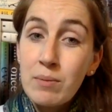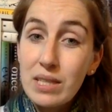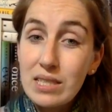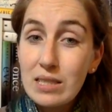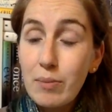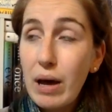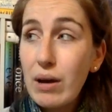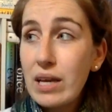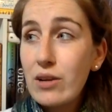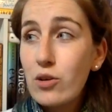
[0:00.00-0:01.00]
But this is about
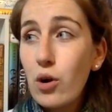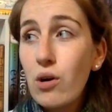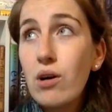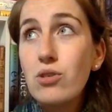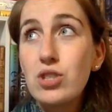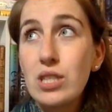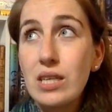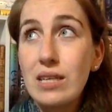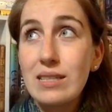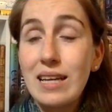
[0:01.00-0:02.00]
a girl.
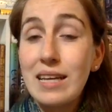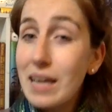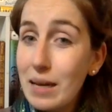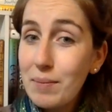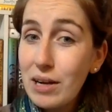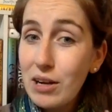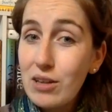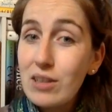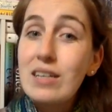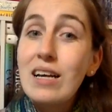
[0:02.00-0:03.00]
She is a
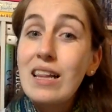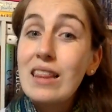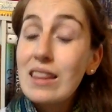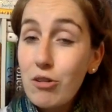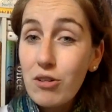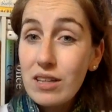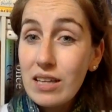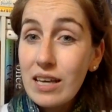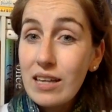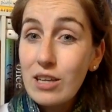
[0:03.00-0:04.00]
nightmare,
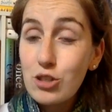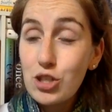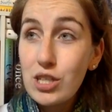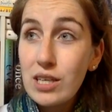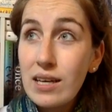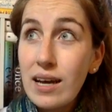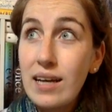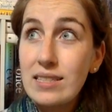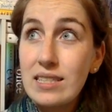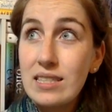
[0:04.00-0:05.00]
literally. Like, she
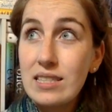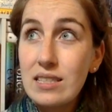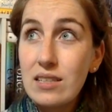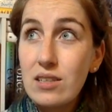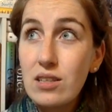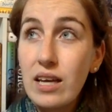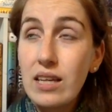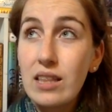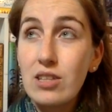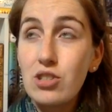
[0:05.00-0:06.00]
has this...
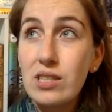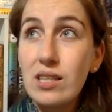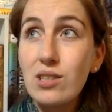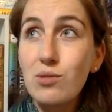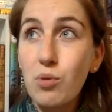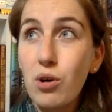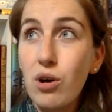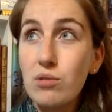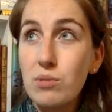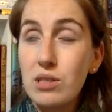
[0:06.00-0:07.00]
Like, she's in this
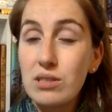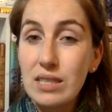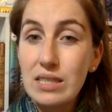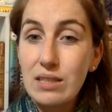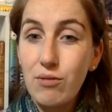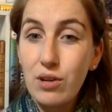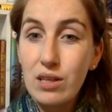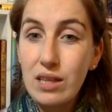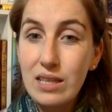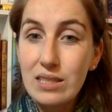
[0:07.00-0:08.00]
world where there's, like,
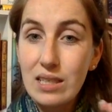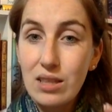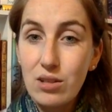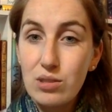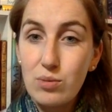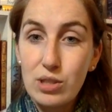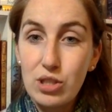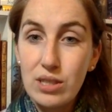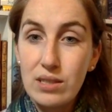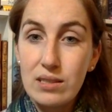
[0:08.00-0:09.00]
different things, like, there's
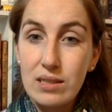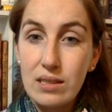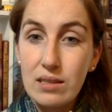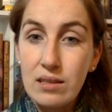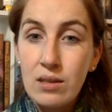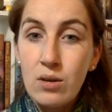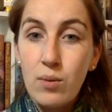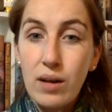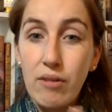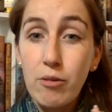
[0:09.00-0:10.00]
witches and
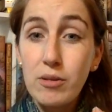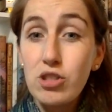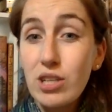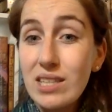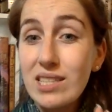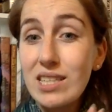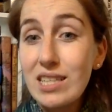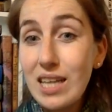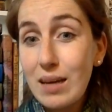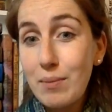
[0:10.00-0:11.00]
whatever, but she is a
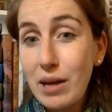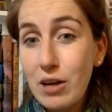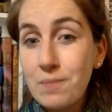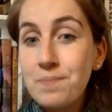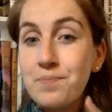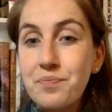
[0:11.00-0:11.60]
nightmare,